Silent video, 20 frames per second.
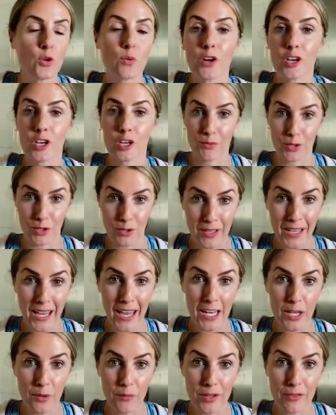
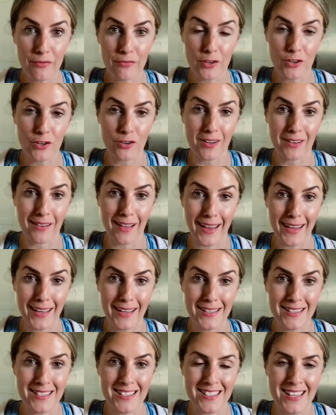communicating with for your
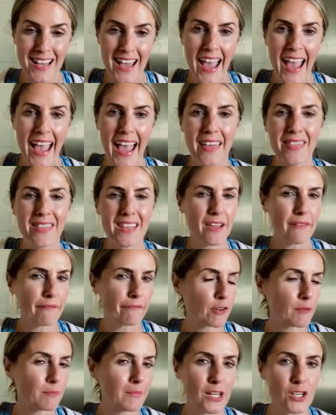clients and the
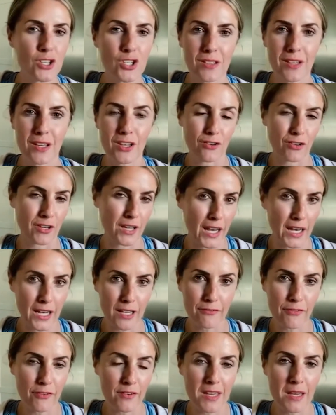information that you're
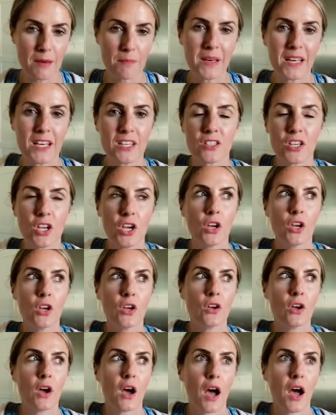getting for them, because
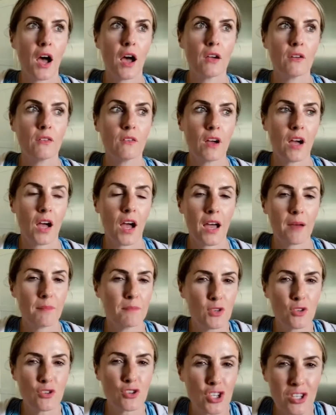
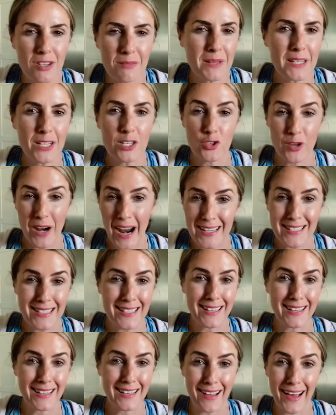you shouldn't be
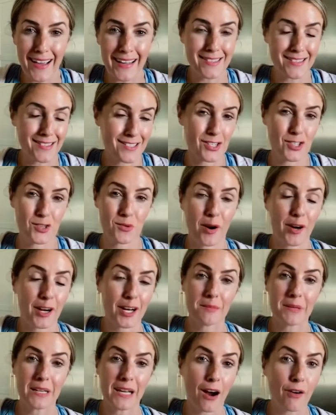attracting clients that you aren't
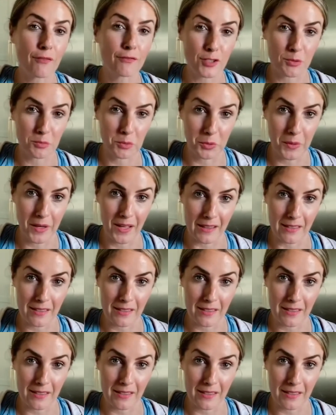going to be comfortable with.